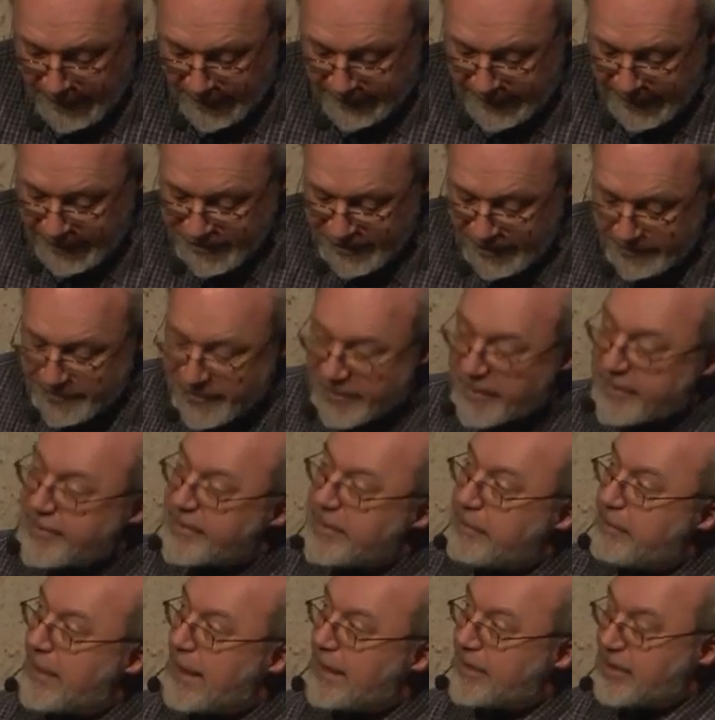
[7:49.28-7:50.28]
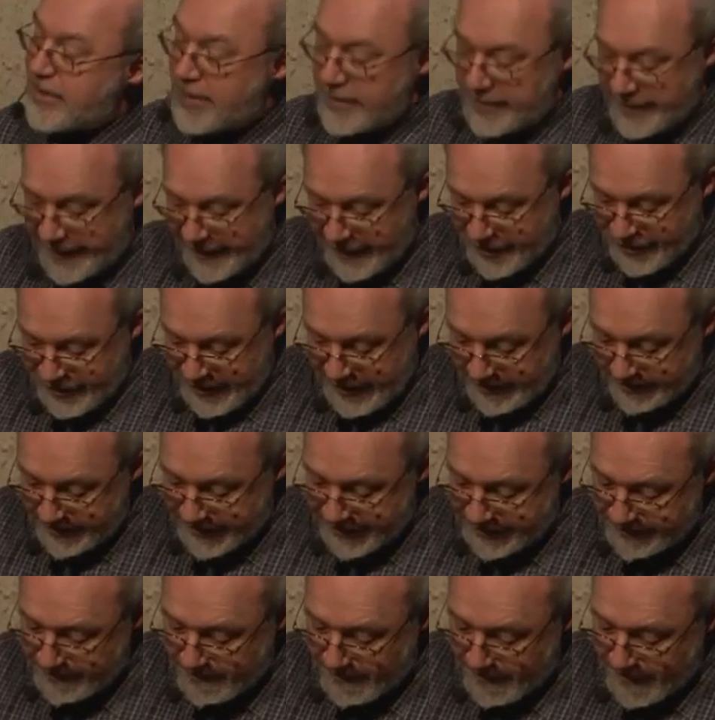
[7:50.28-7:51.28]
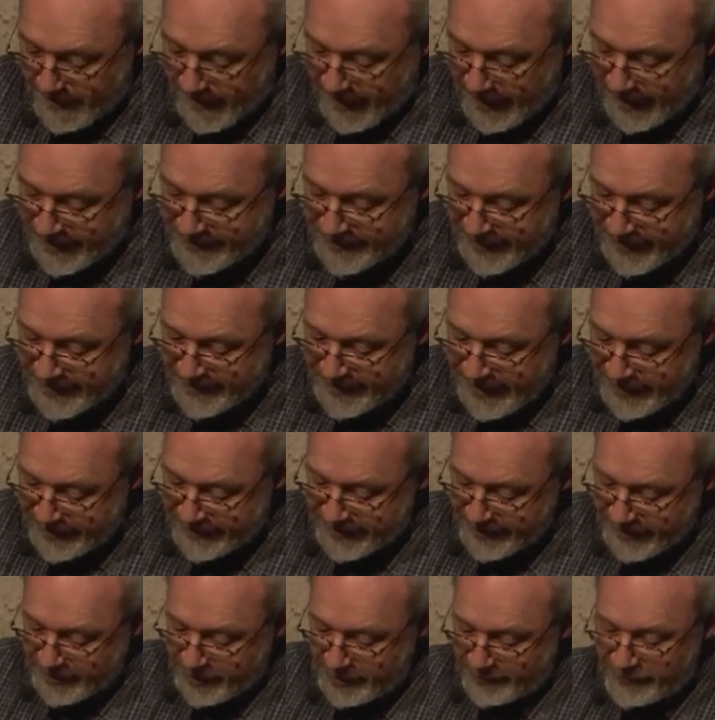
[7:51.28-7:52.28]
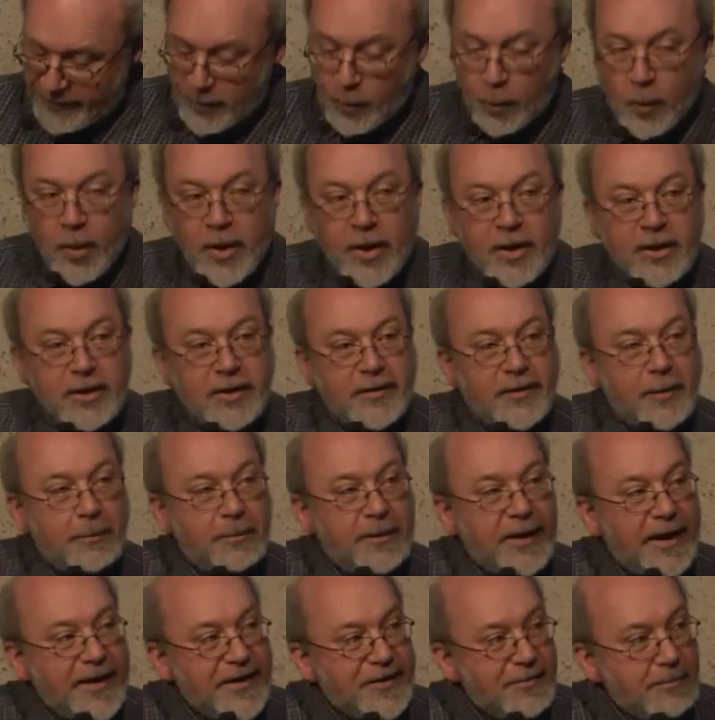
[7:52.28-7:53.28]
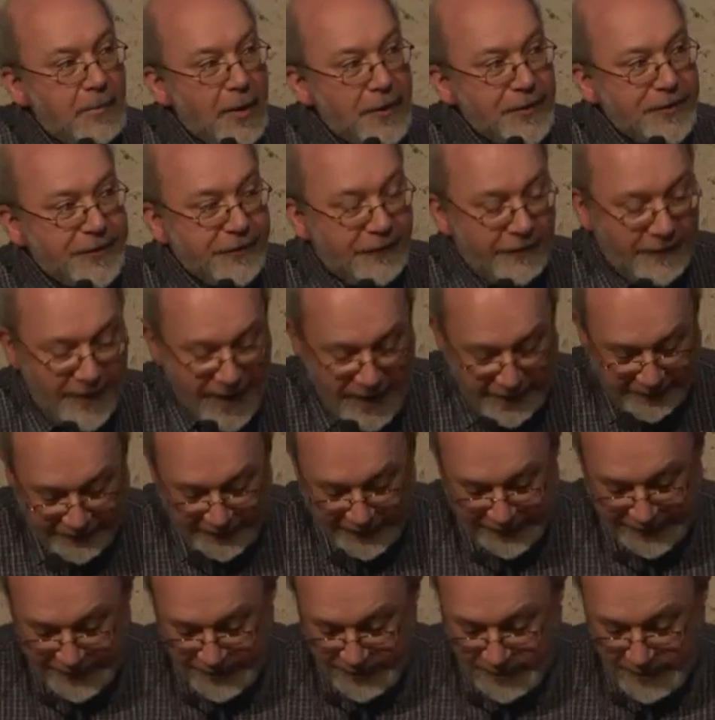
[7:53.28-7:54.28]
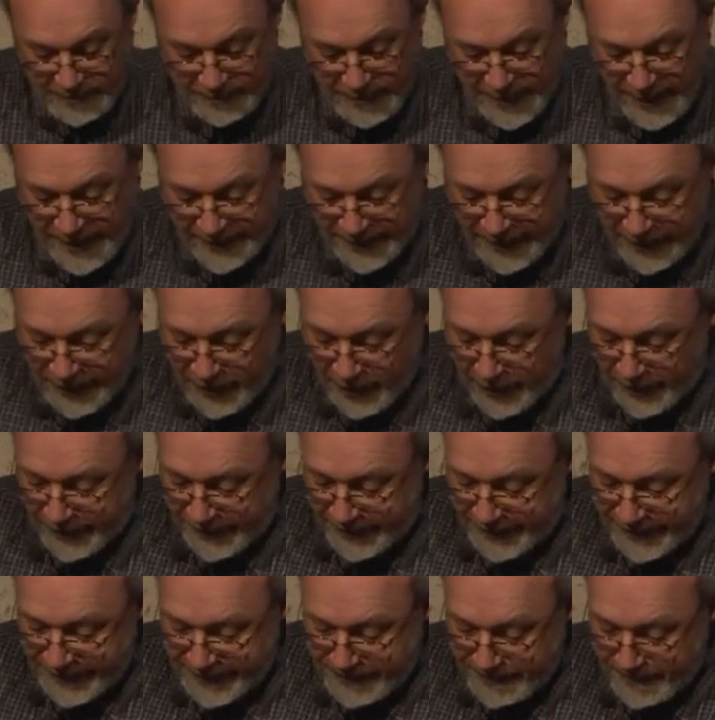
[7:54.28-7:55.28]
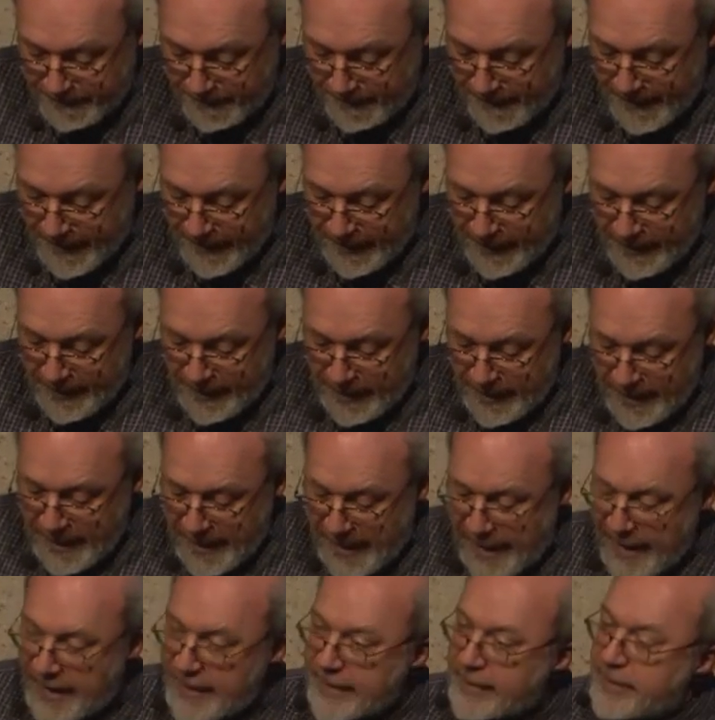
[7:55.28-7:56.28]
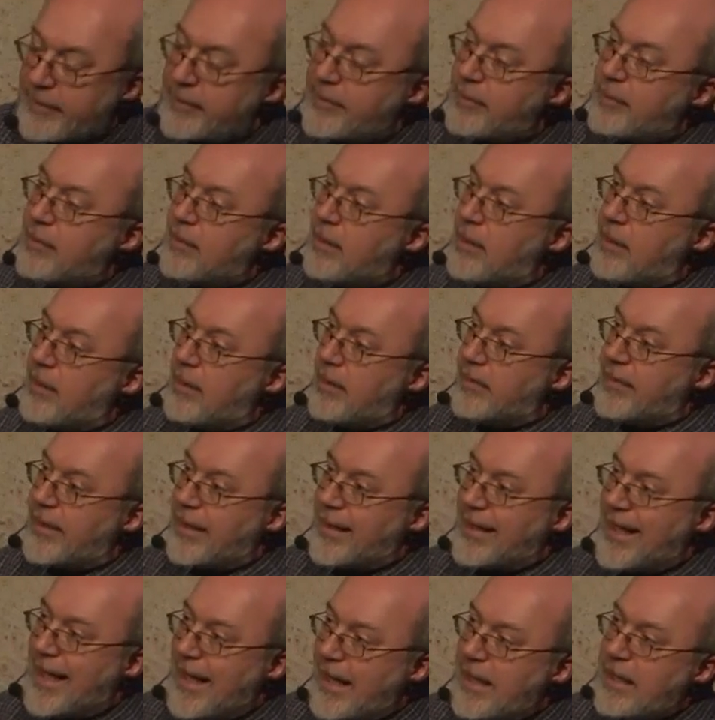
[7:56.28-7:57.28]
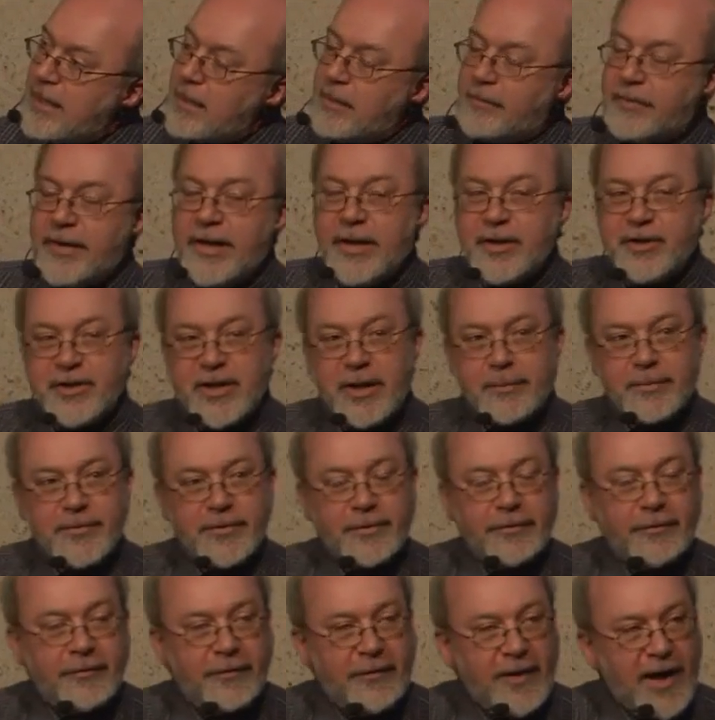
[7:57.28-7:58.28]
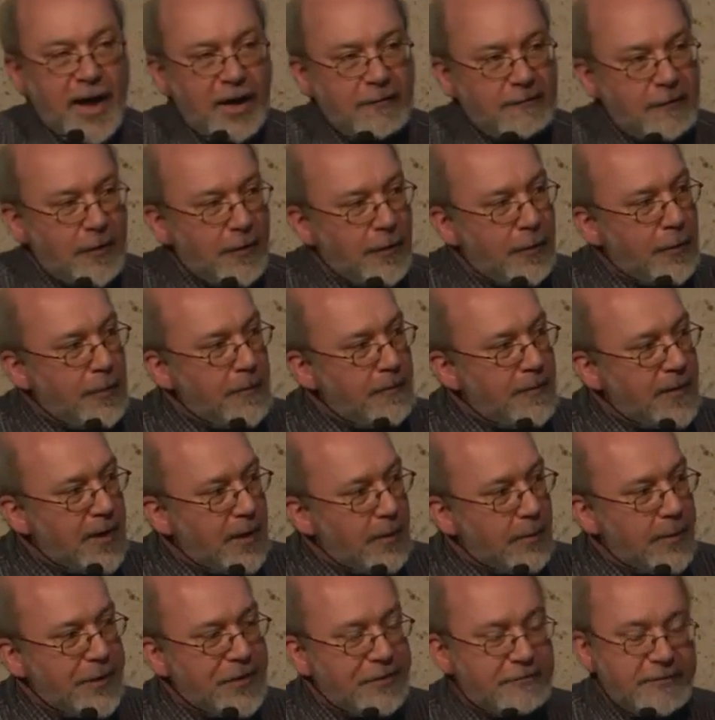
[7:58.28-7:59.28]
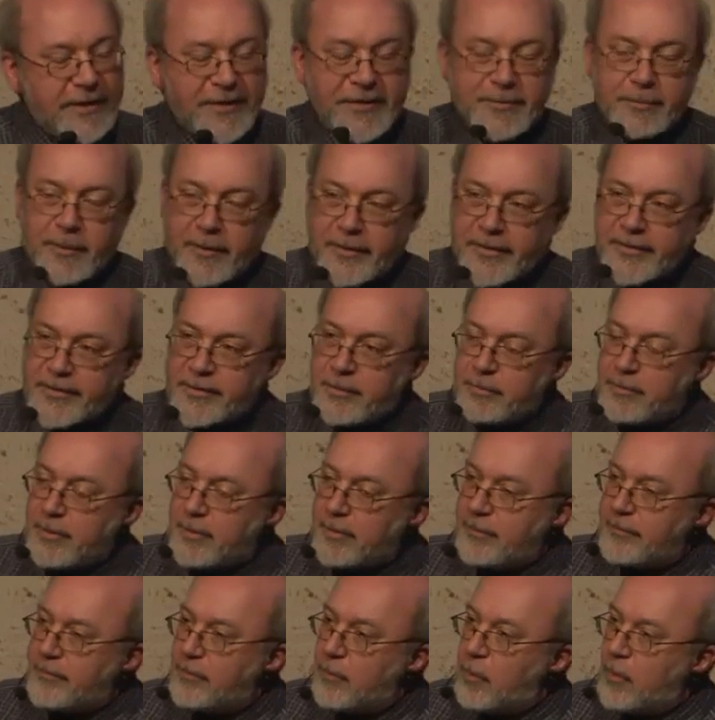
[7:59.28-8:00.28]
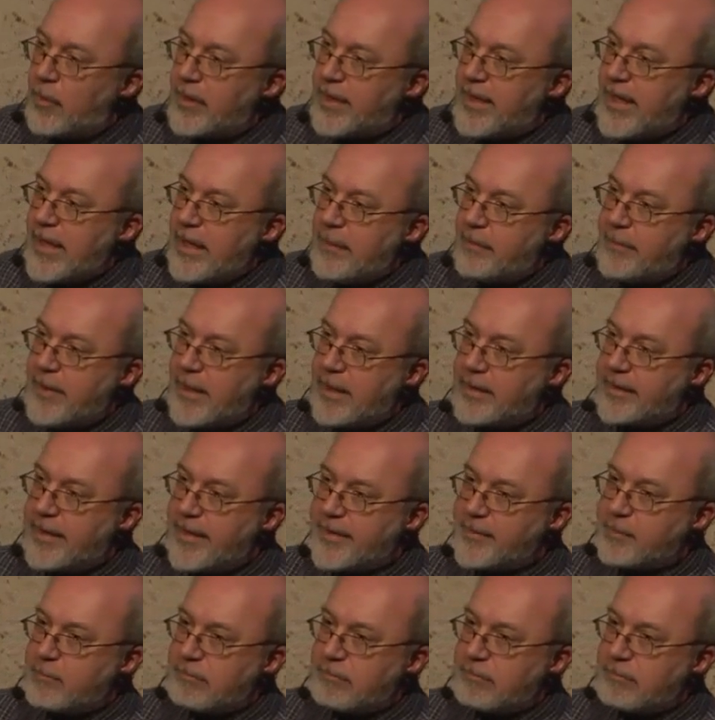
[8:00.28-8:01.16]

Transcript: The Egyptians imagined Egypt as the center of the world, the place most favored by the gods. And the king of Egypt, the pharaoh, was responsible for keeping this